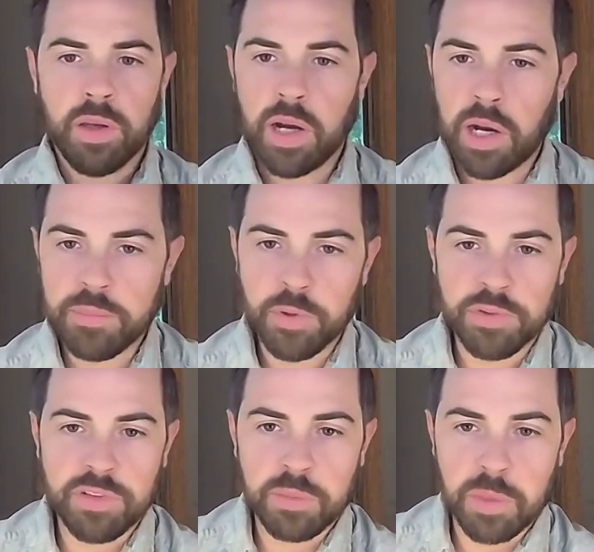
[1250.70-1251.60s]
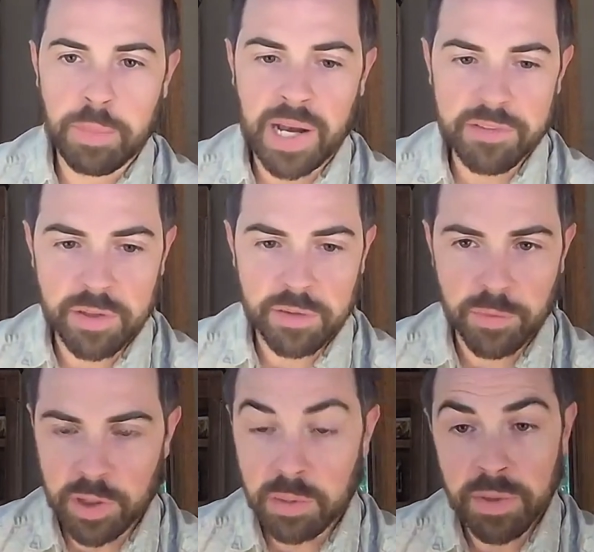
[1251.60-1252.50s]
doing something positive for the
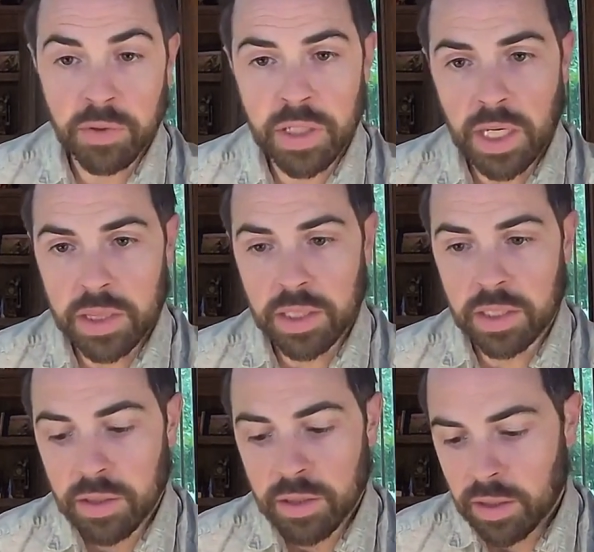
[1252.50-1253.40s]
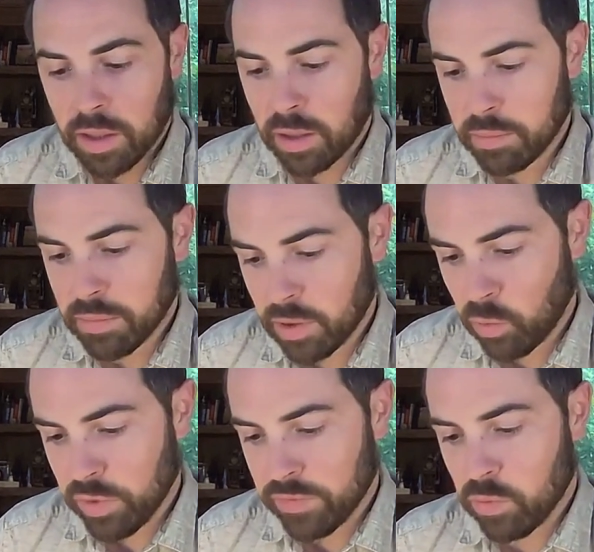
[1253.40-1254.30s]
community. I think
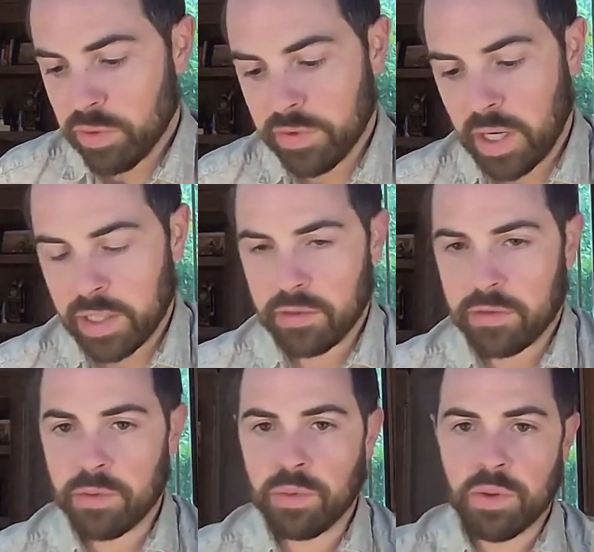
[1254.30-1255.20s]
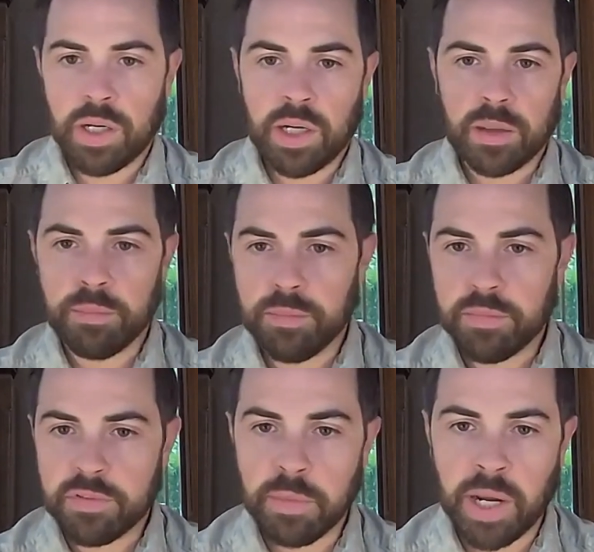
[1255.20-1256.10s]
we've got into
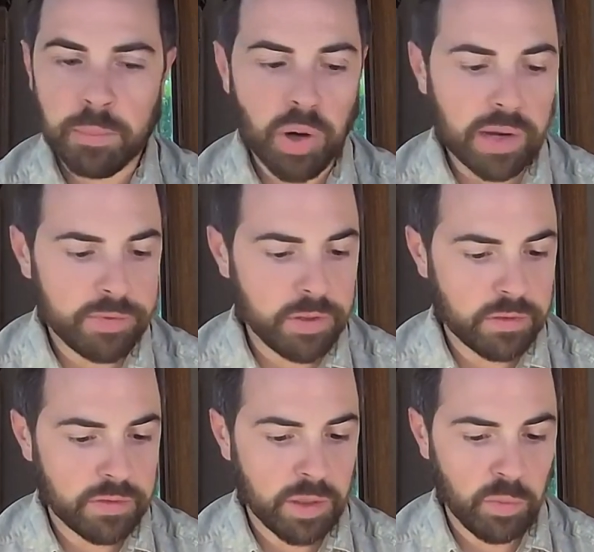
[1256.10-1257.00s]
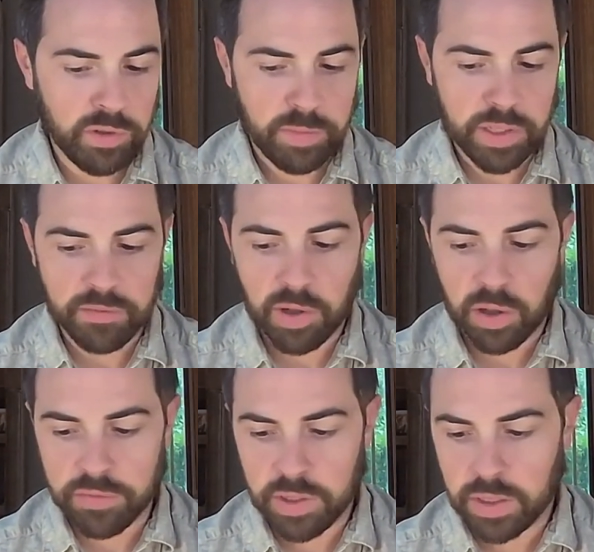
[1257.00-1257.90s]
some nonprofits that we've been
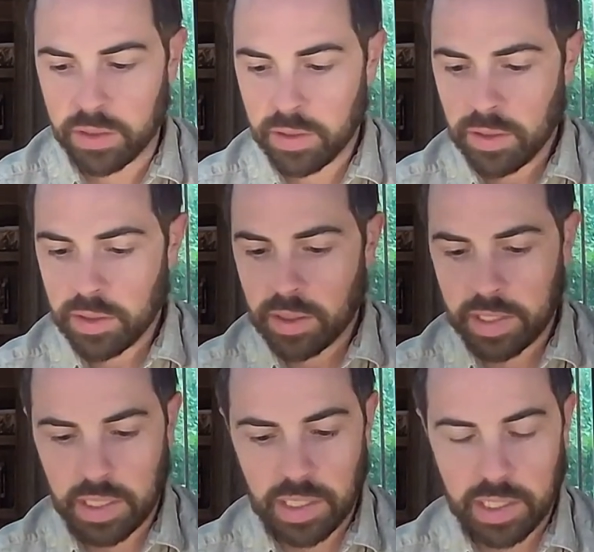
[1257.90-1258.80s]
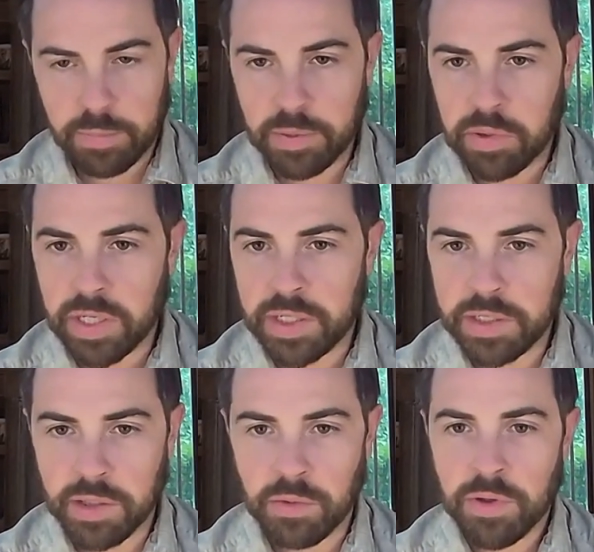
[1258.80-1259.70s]
involved in. I got a lot of people that
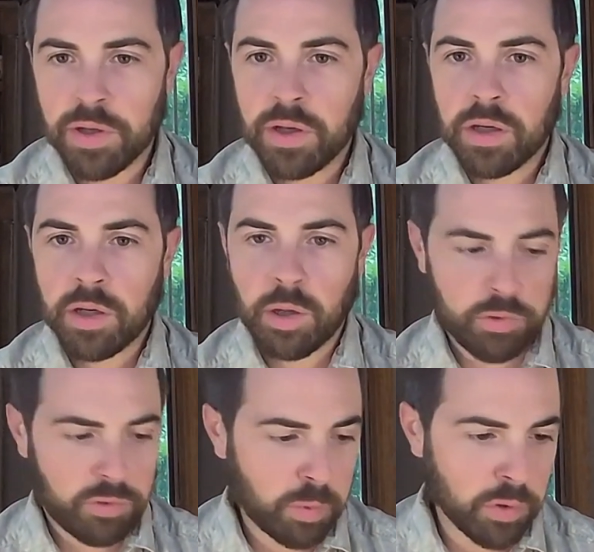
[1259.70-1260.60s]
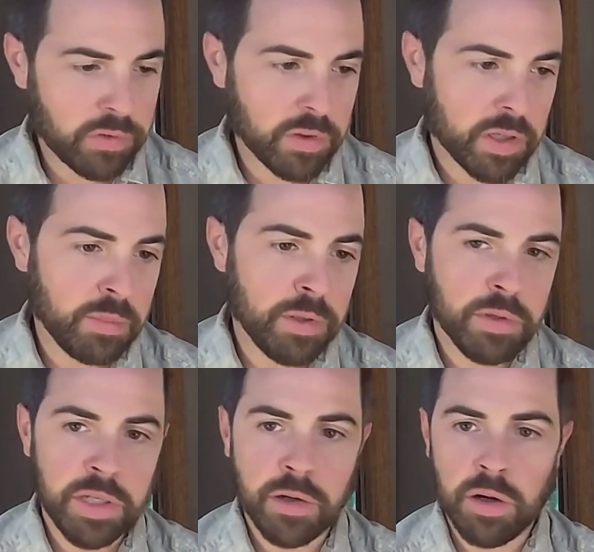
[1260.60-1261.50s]
coach sports in the
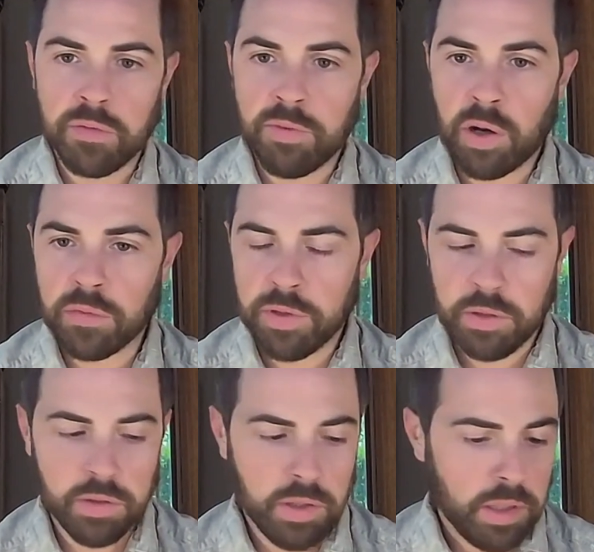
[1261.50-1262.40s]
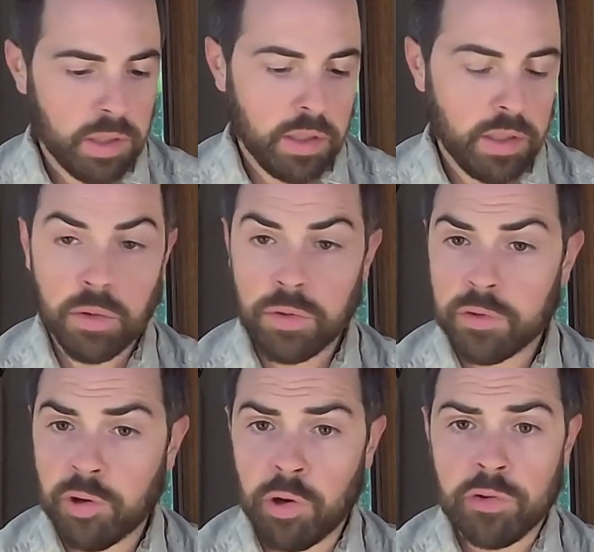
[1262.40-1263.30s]
community or involved in the
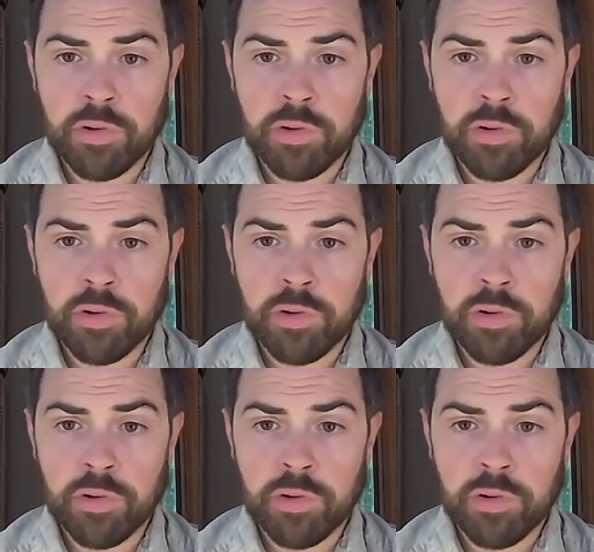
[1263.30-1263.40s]
church